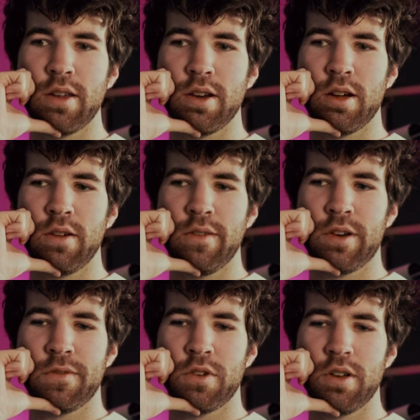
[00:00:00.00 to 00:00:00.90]
you know, even
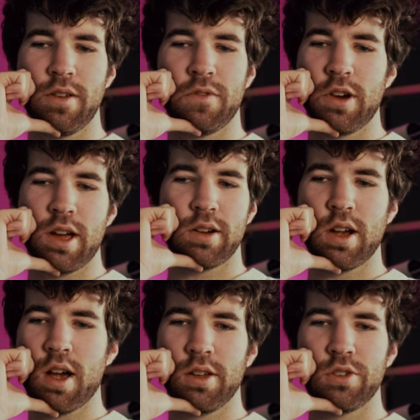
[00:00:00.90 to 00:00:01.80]
if you're, if you're not in
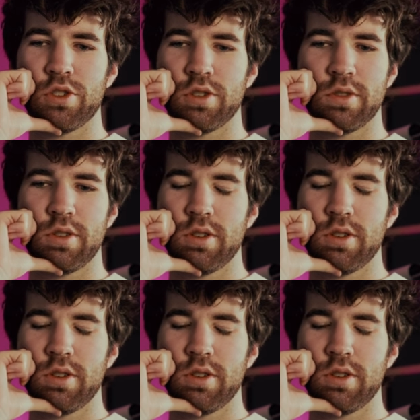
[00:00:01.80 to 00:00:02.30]
college,